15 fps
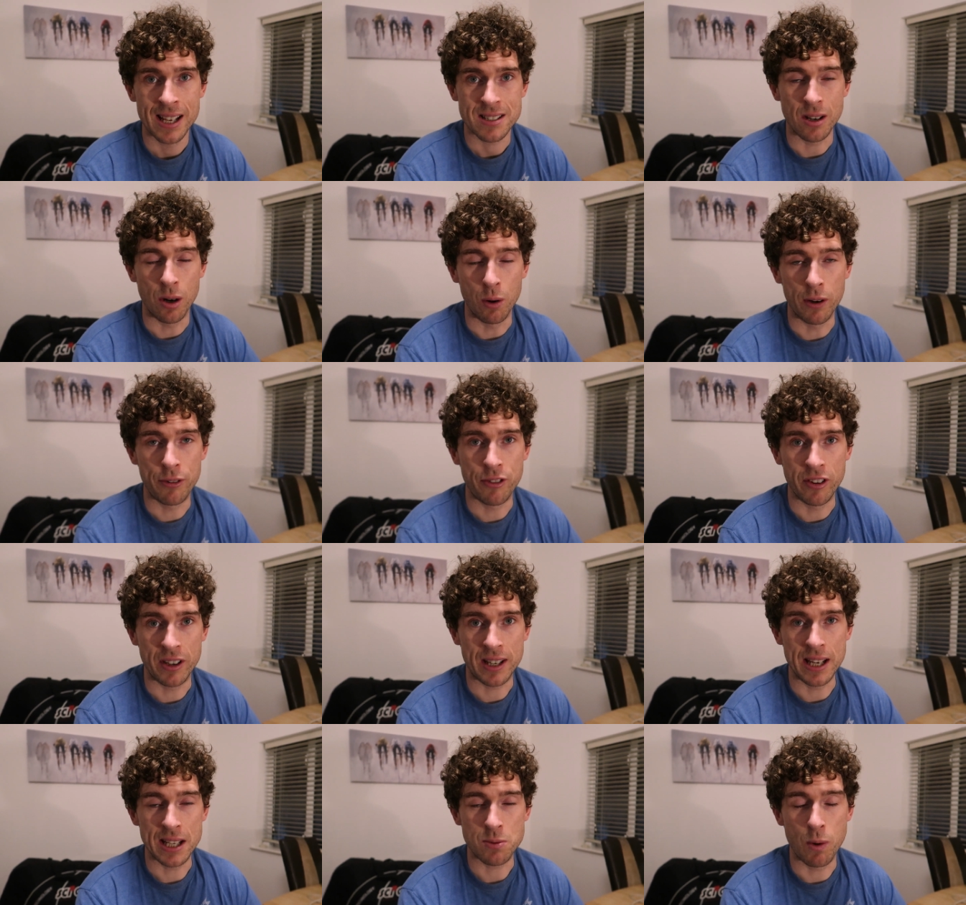So if
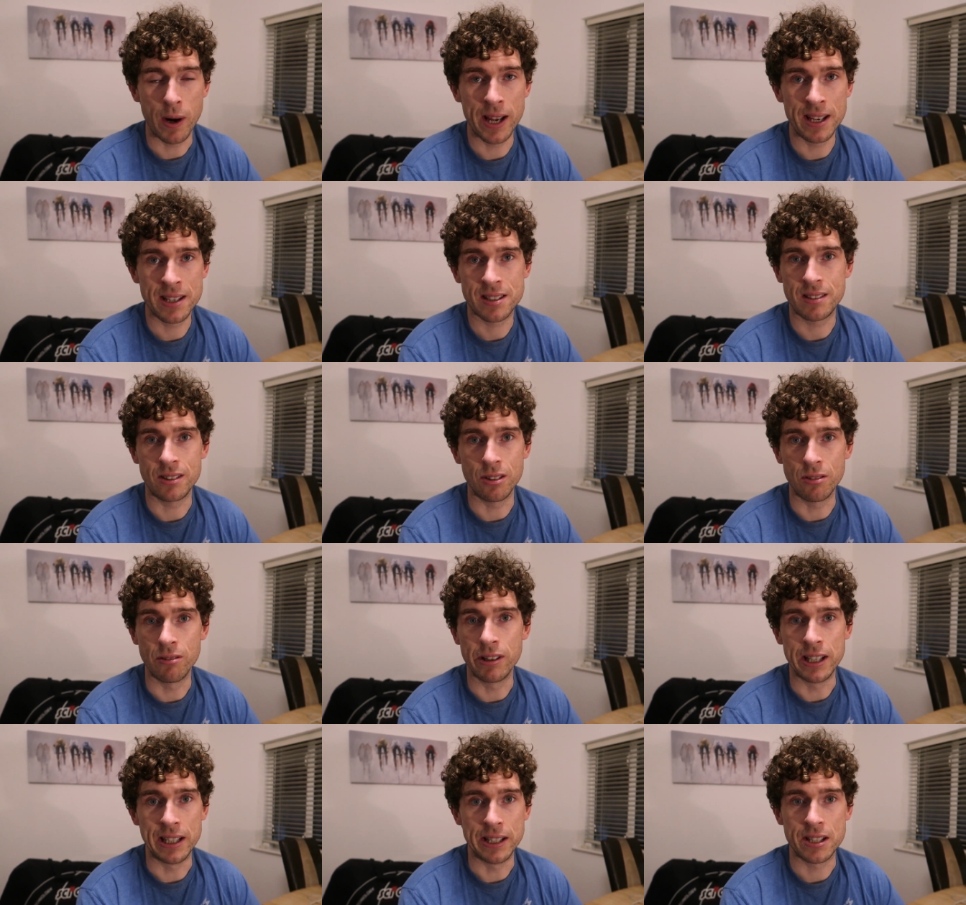it gets weighed, you're
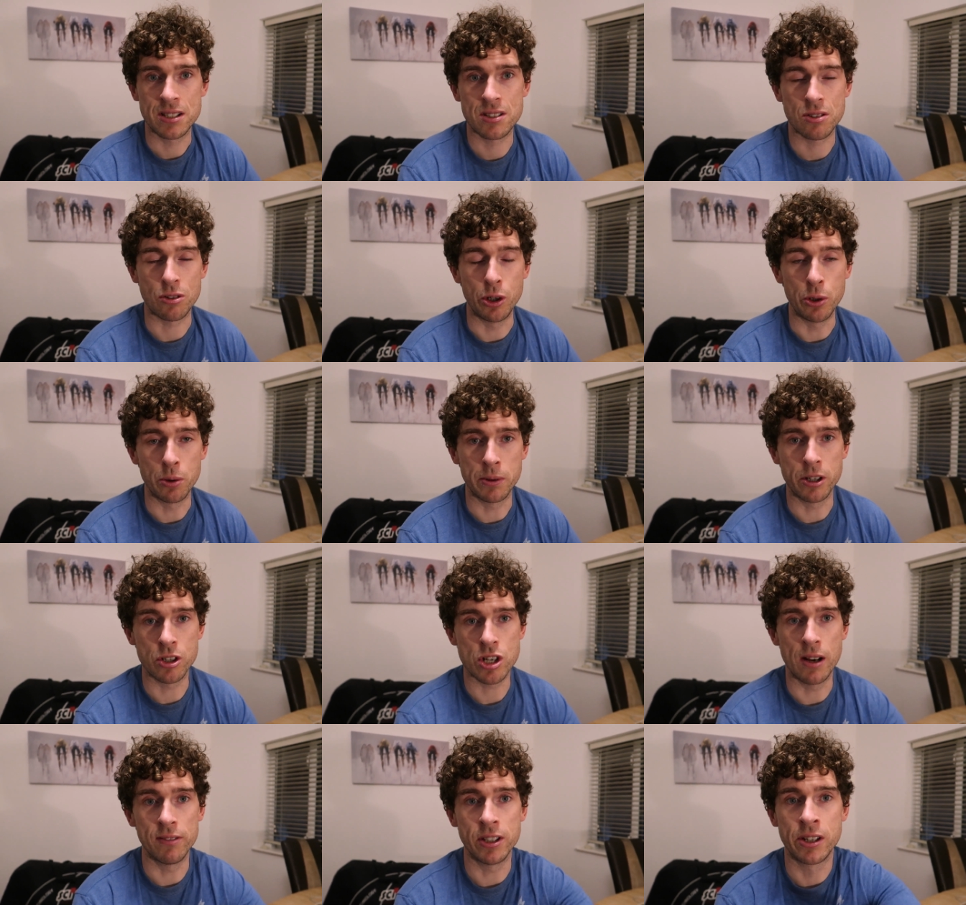really screwed when
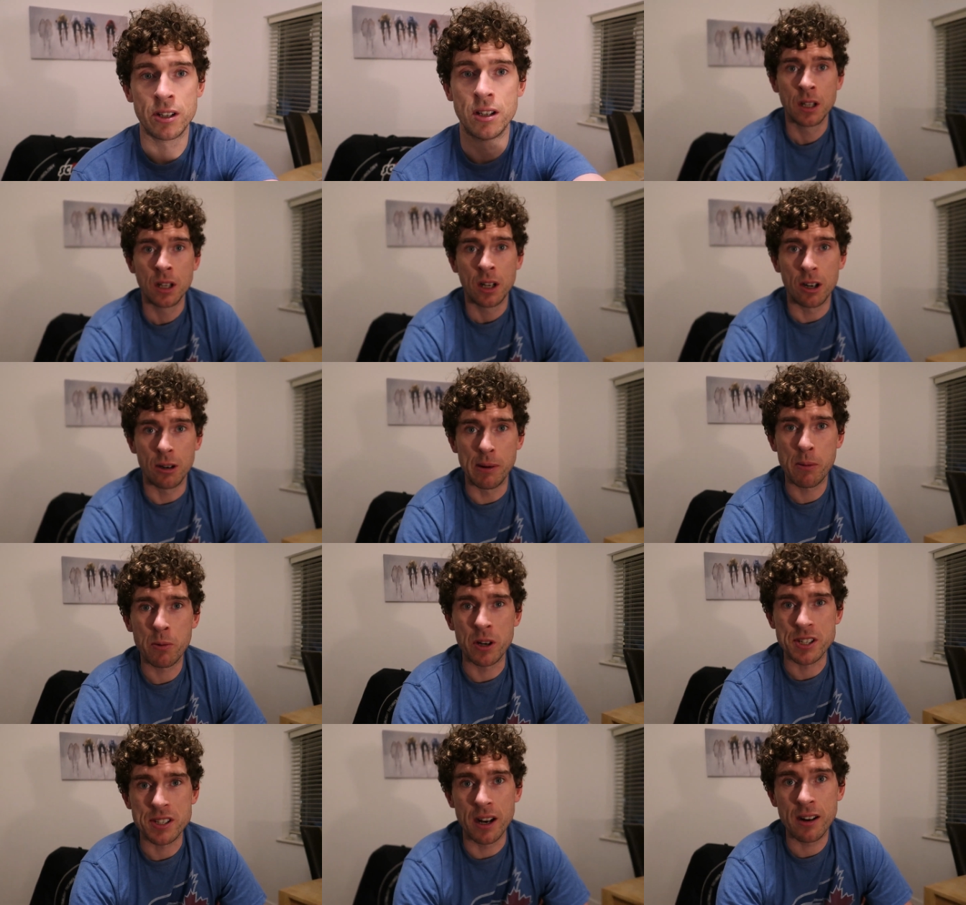you're traveling. I remember
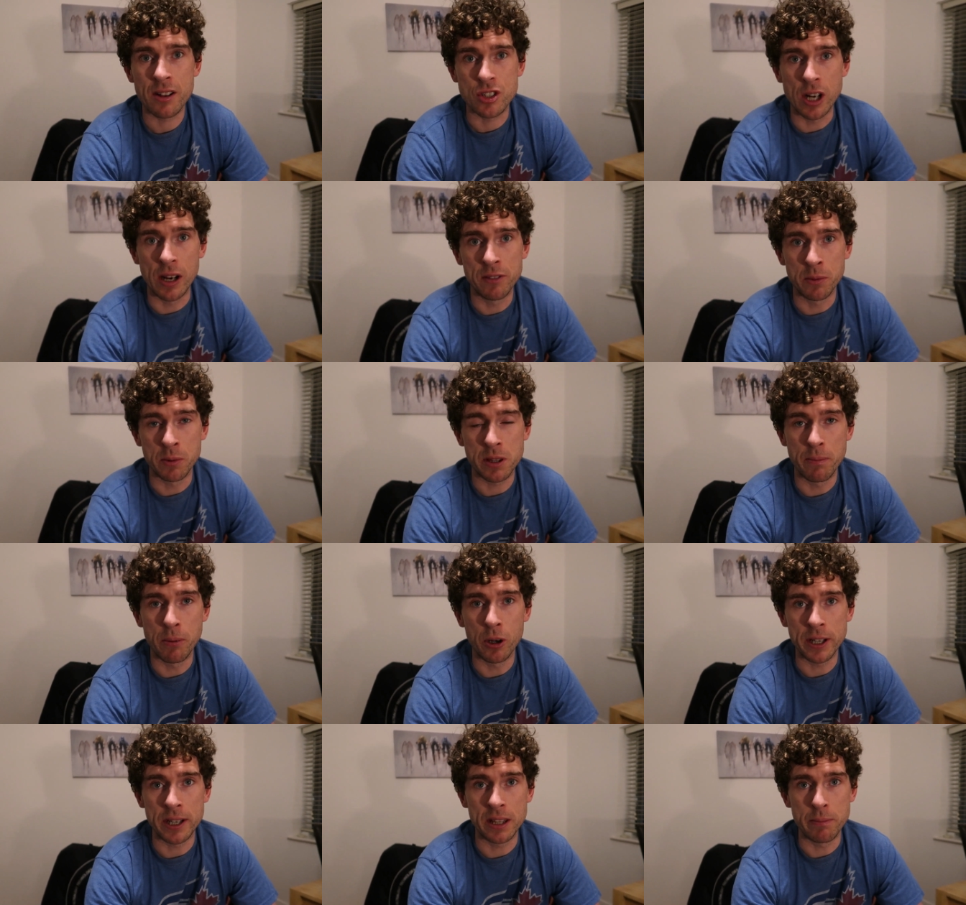when I started traveling with the
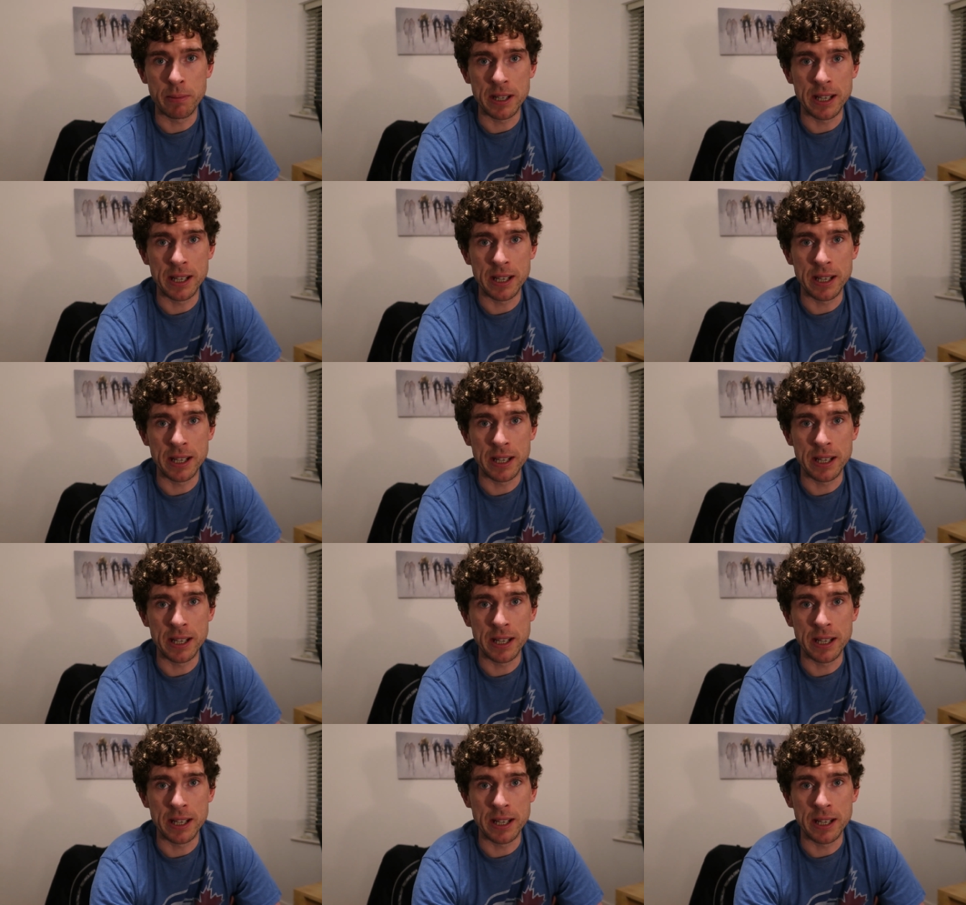bike in the